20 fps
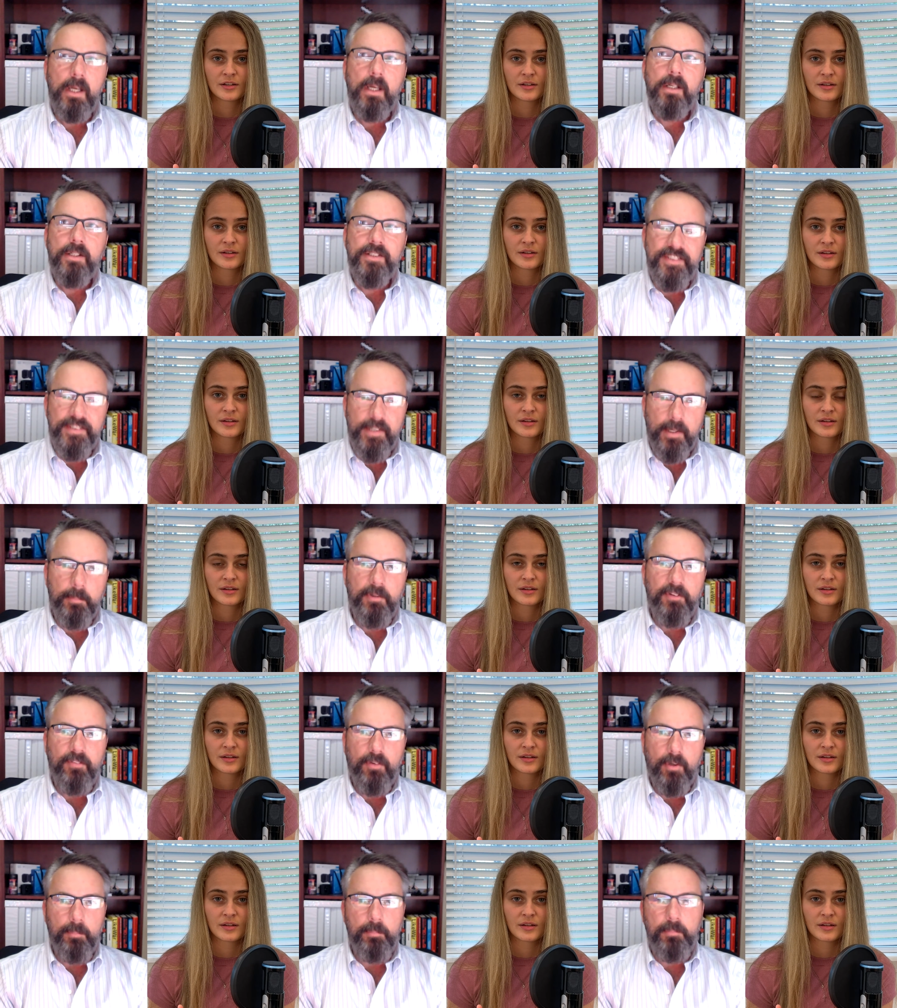Speaker 1: Some of
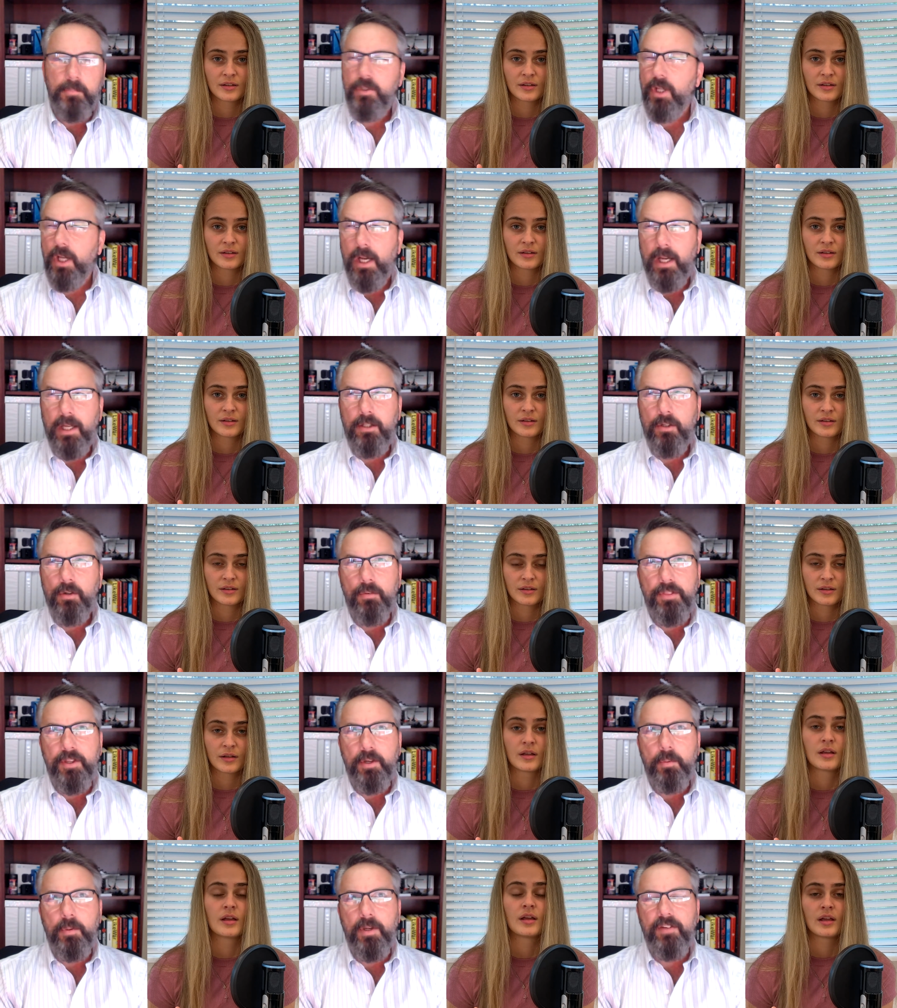them. I don't
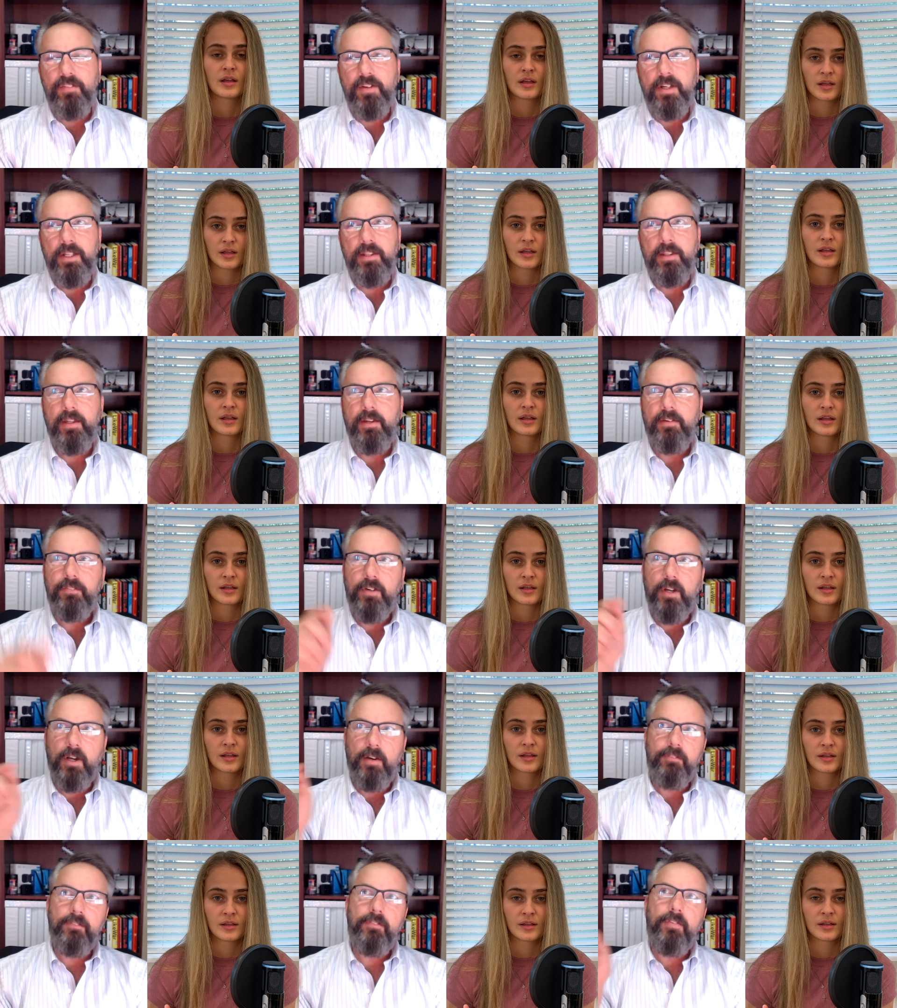think we have any that have
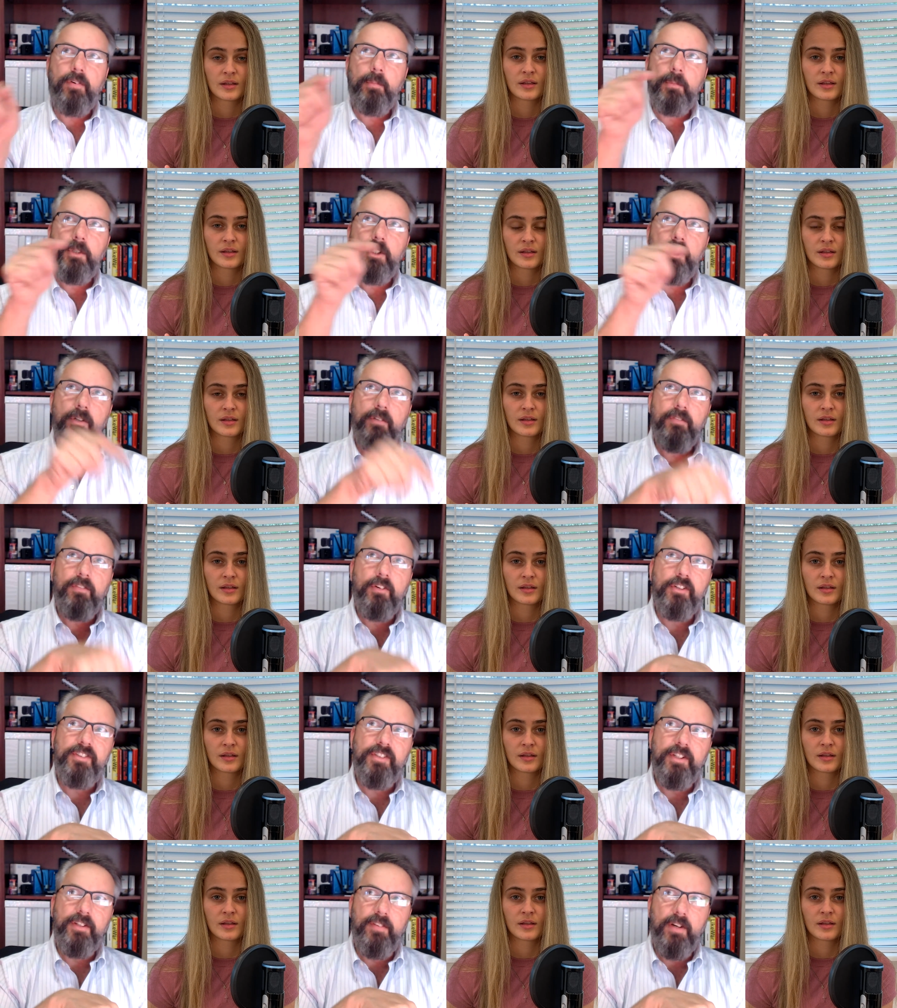come from the
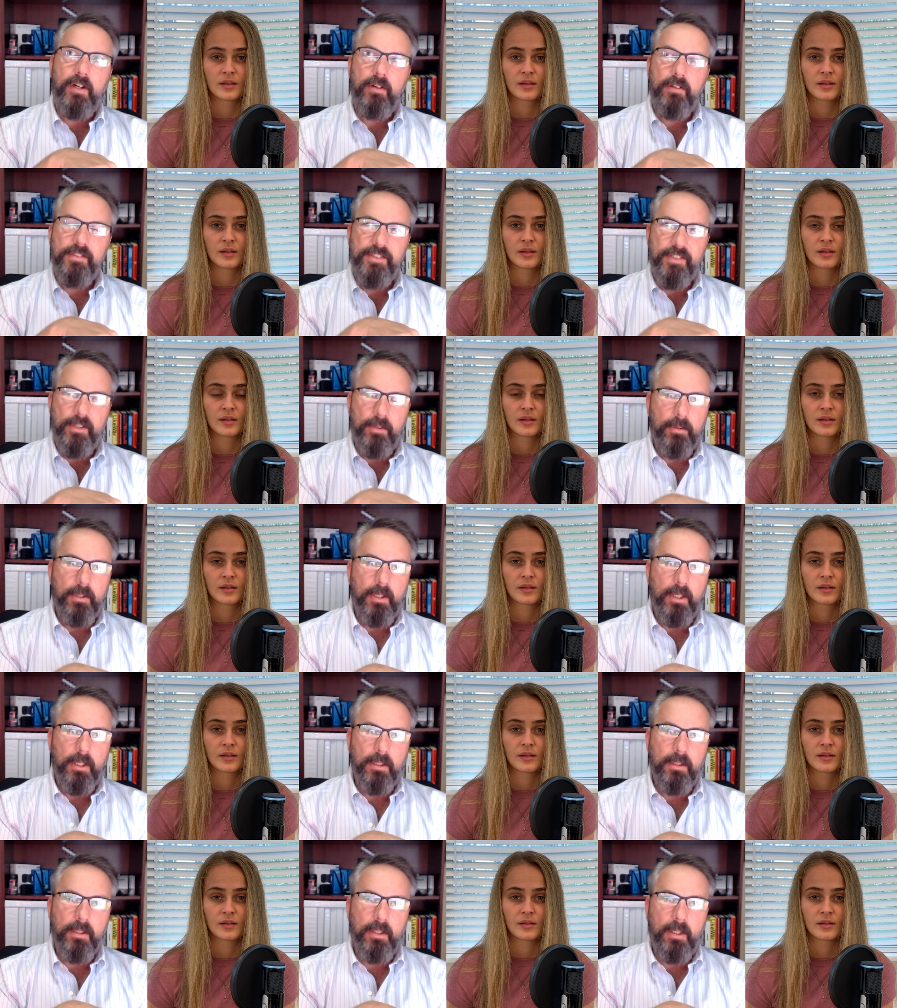University of Arizona.